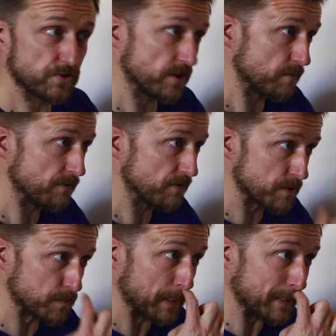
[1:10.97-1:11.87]
Jimmy with
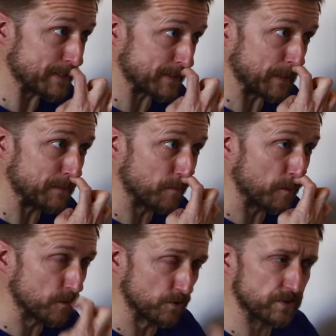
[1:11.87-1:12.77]
his bass and
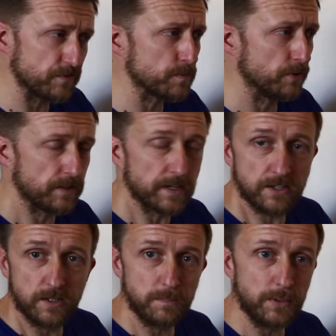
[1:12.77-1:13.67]
vocals if he's putting any
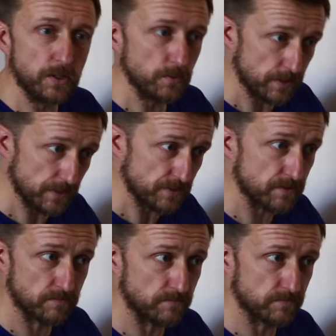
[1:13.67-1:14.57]
on, Paul with his